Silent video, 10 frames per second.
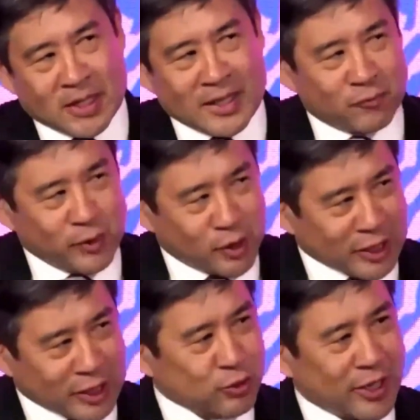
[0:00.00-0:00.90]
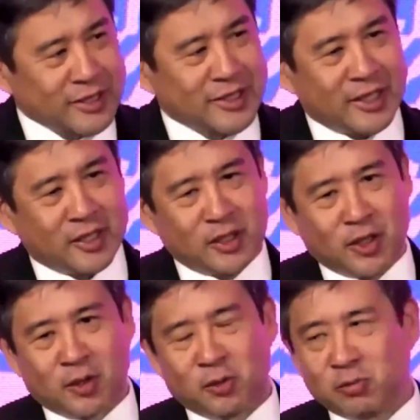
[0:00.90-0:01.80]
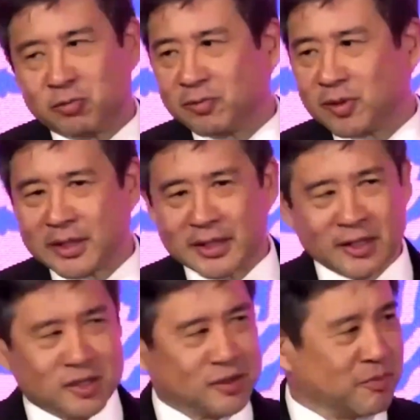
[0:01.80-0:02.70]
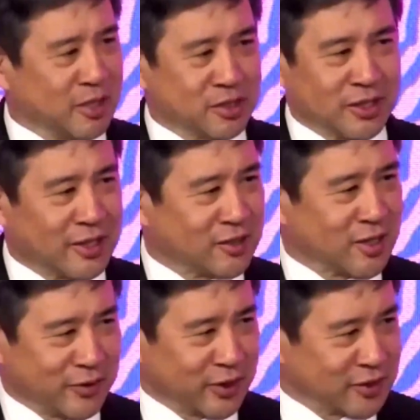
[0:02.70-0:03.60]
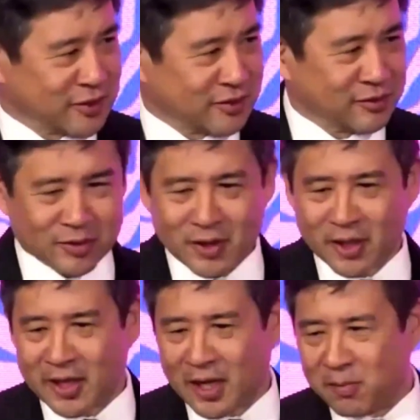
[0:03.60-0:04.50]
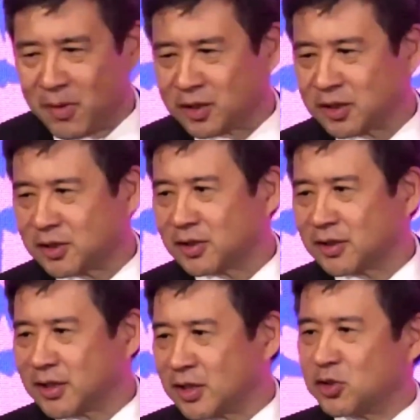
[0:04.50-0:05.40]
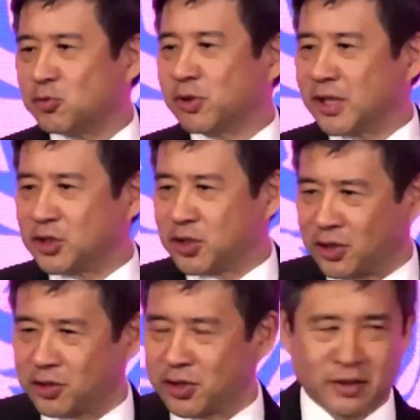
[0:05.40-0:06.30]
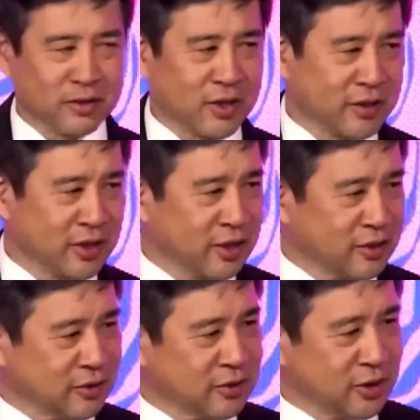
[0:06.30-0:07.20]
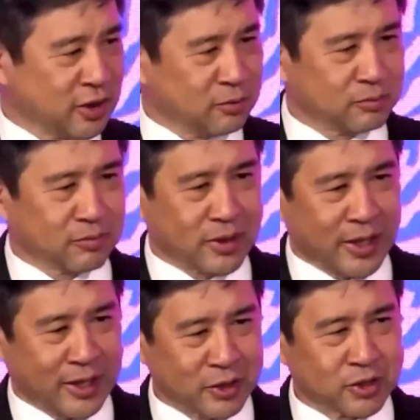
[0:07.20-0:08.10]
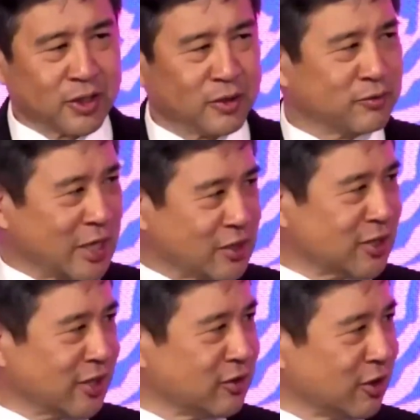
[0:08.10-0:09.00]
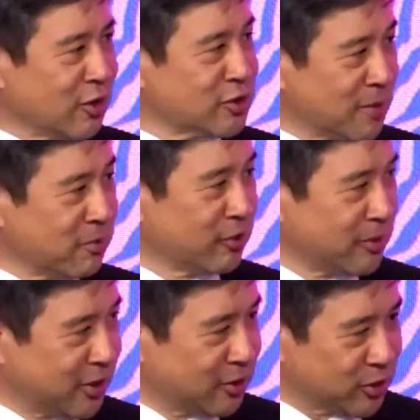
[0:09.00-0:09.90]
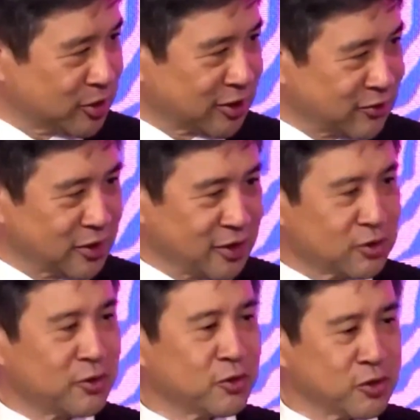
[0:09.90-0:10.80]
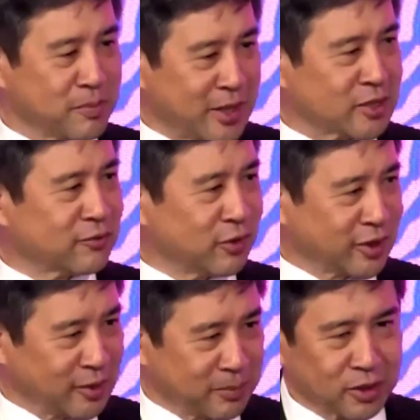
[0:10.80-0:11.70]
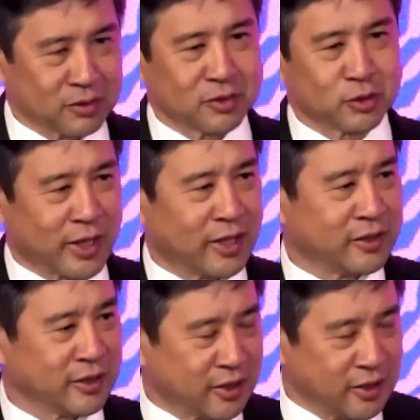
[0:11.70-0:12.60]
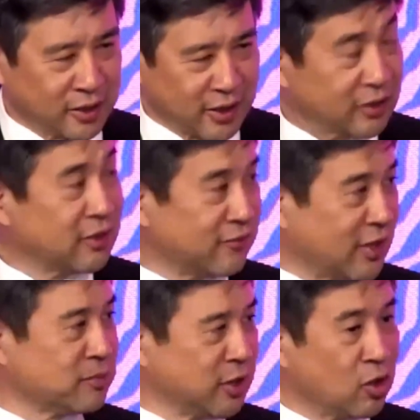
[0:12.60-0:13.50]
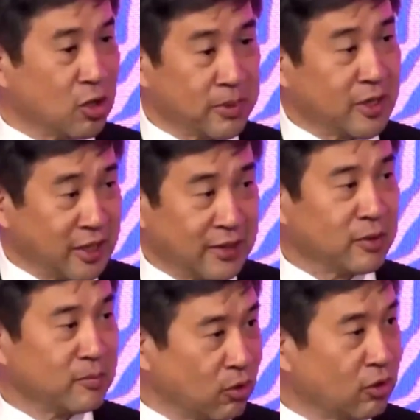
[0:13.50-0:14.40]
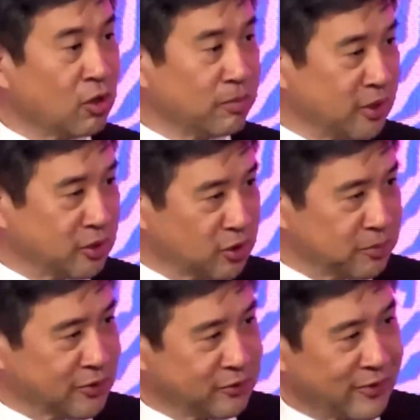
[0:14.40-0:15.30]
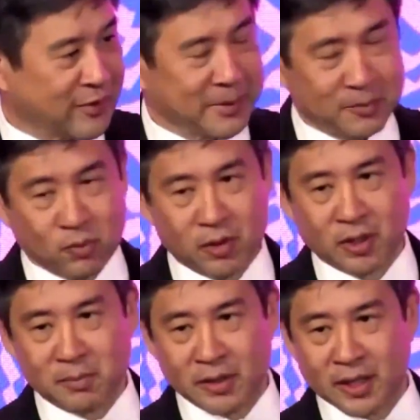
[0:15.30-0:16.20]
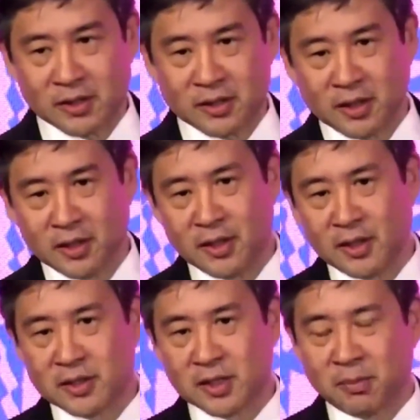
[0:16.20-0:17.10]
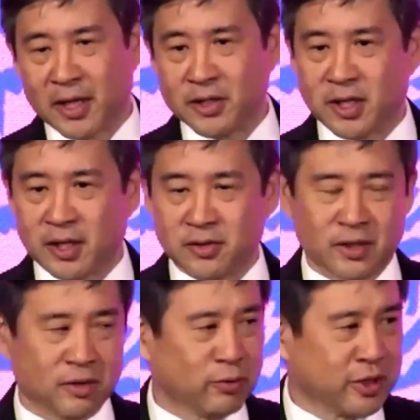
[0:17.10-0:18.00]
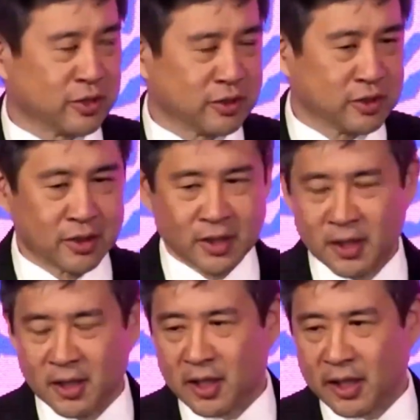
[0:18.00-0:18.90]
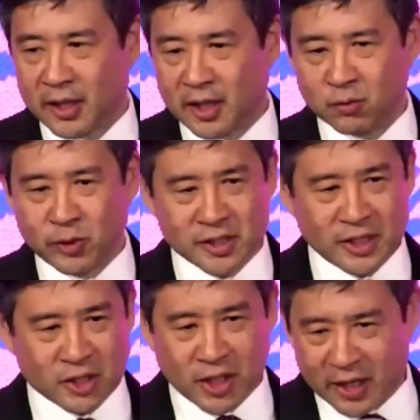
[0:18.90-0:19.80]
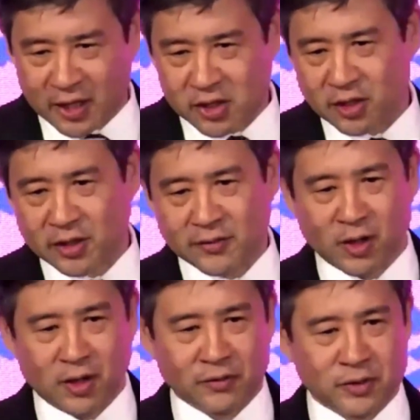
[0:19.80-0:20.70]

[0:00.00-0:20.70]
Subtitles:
If we look at trade data, though, it's much less obvious how much is really changing. I think, Asia has signed the RCEP agreement, which gives an institutional base for keeping trade and investment open, and even more open in terms of developing more complex supply chains in the regions. And we see China still involved.